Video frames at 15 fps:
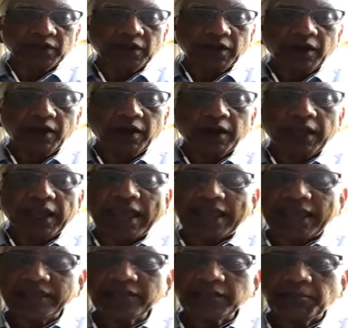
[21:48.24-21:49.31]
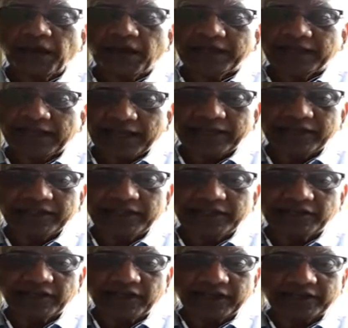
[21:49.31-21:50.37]
and in the mind and in the
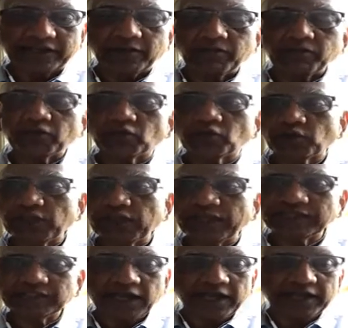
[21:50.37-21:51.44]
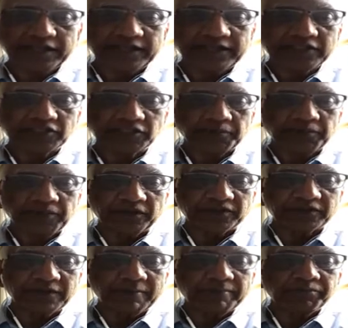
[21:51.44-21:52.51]
intellect. So the anxiety
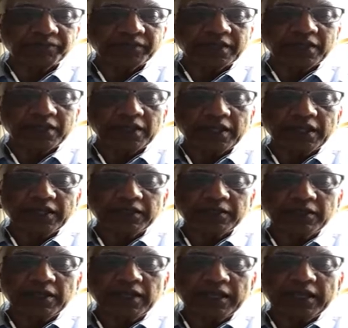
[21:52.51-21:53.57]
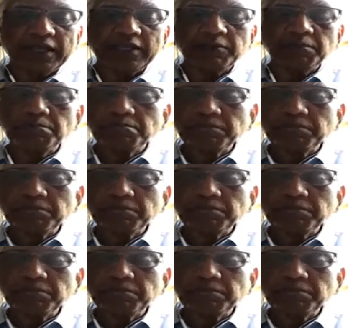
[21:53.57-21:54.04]
disappears. In